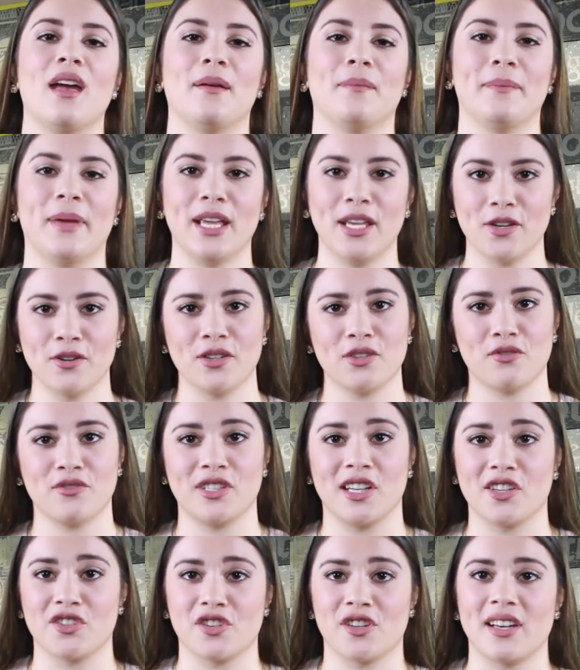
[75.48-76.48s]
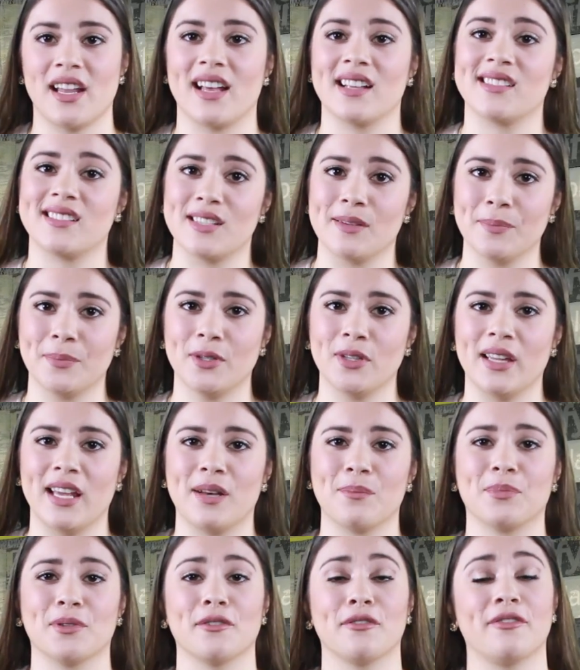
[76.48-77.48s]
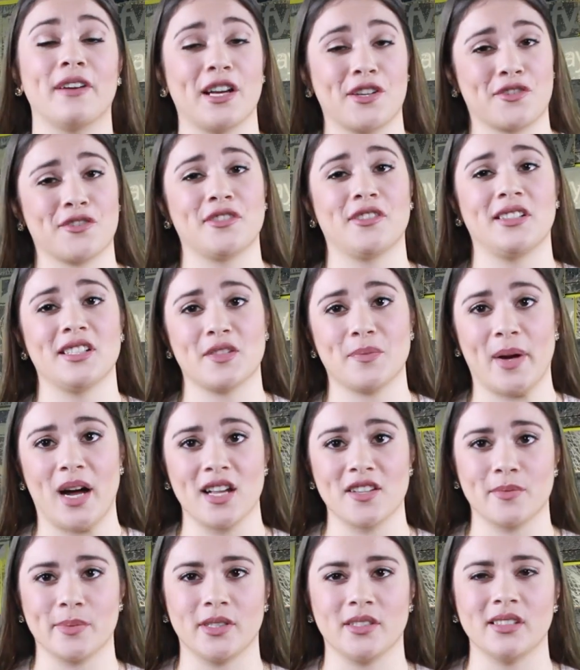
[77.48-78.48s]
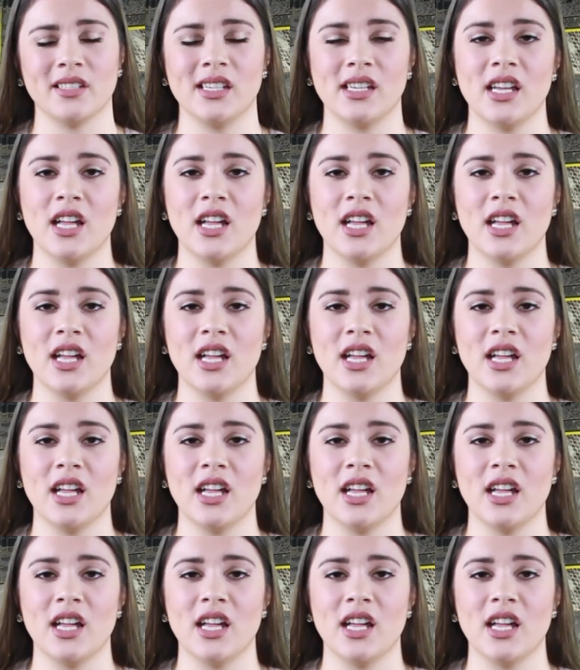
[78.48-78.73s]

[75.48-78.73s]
Make your introduction as simple and professional as possible.